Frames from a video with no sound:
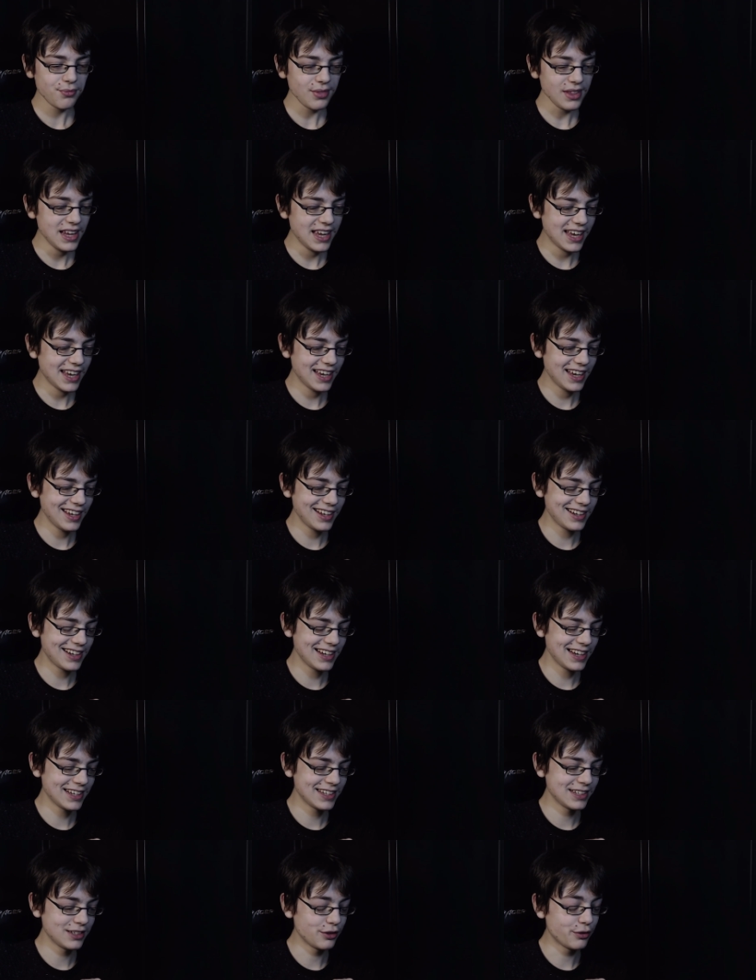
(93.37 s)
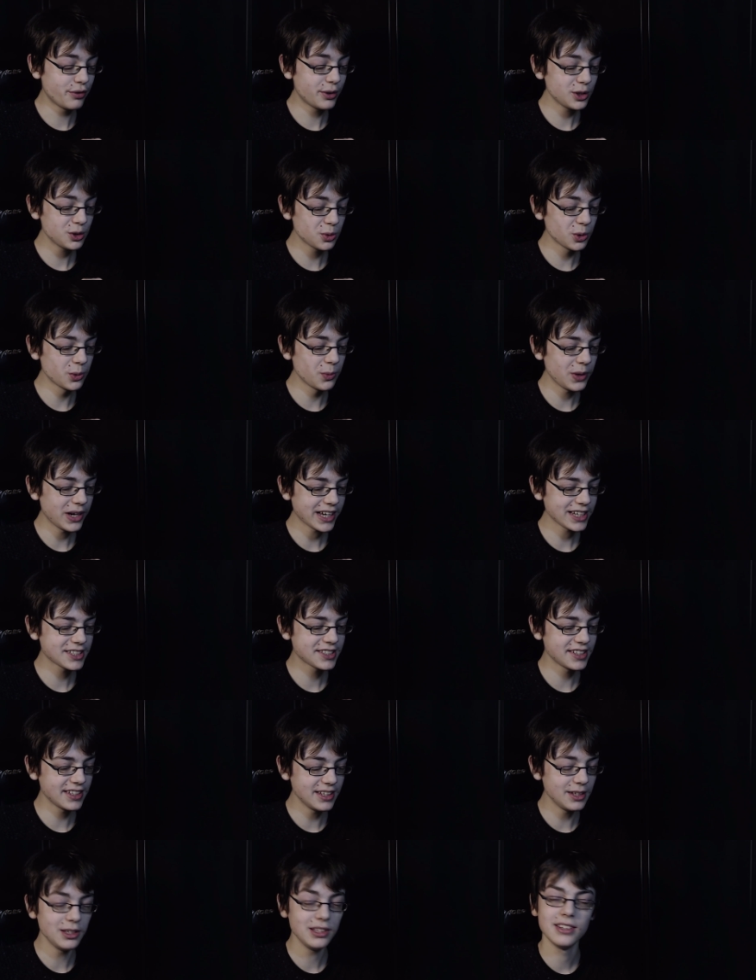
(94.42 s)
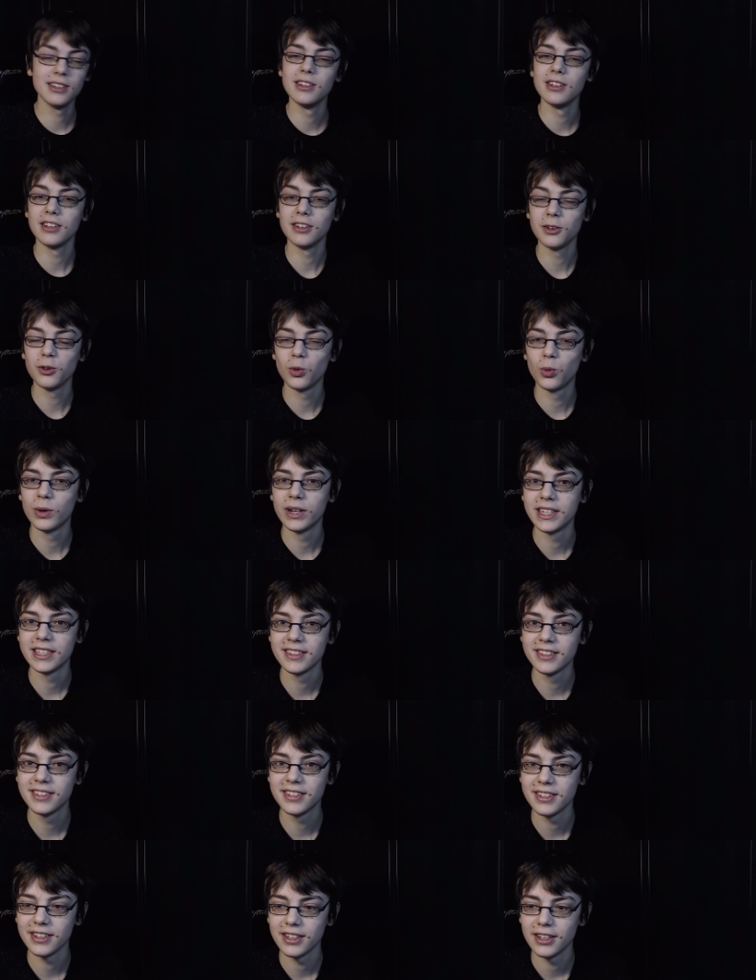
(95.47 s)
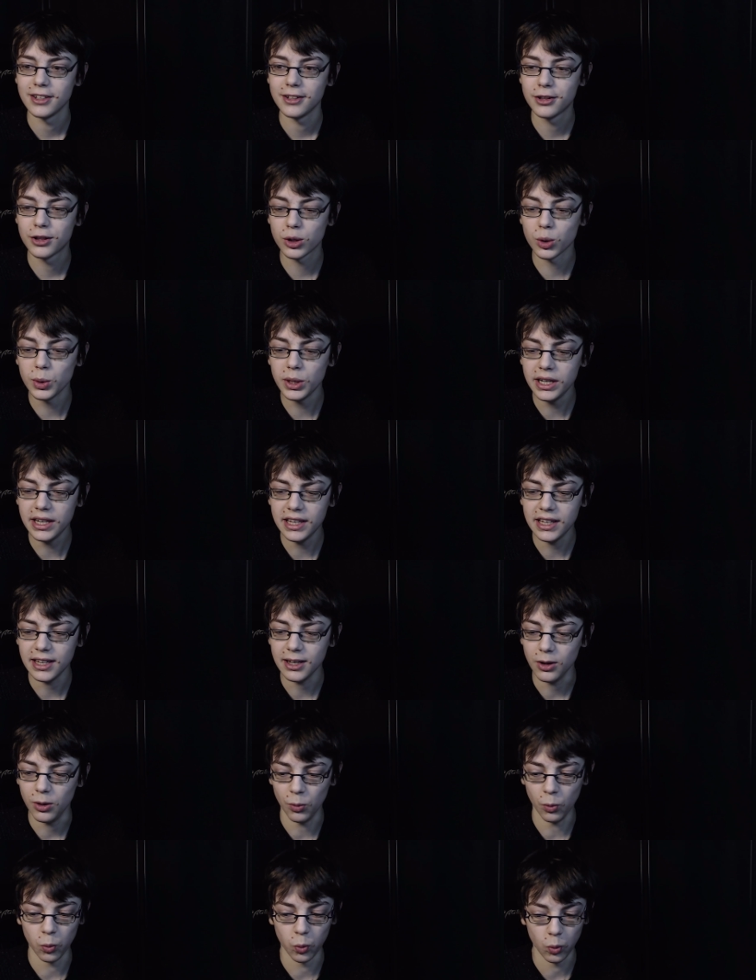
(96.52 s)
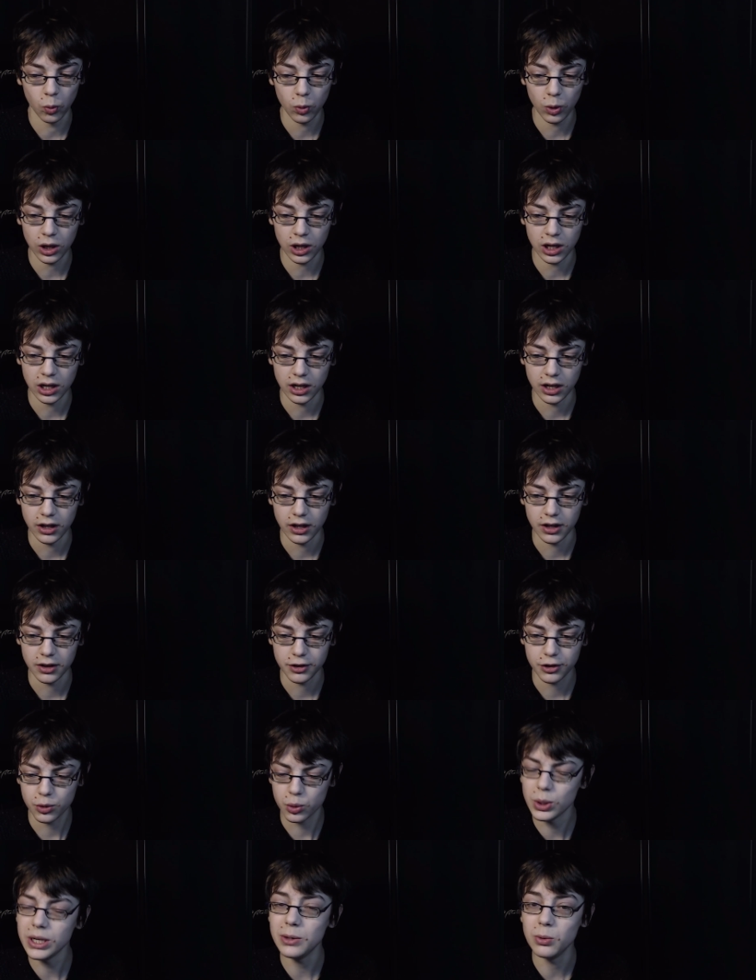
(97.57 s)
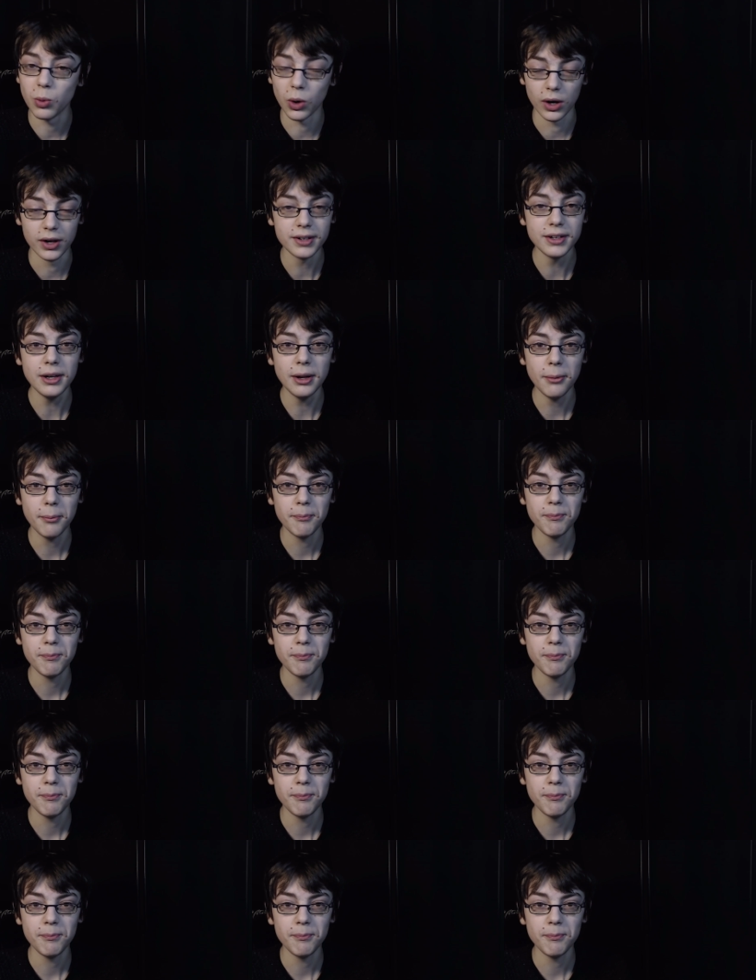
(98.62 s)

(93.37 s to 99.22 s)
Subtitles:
And in the first one we actually went 3-1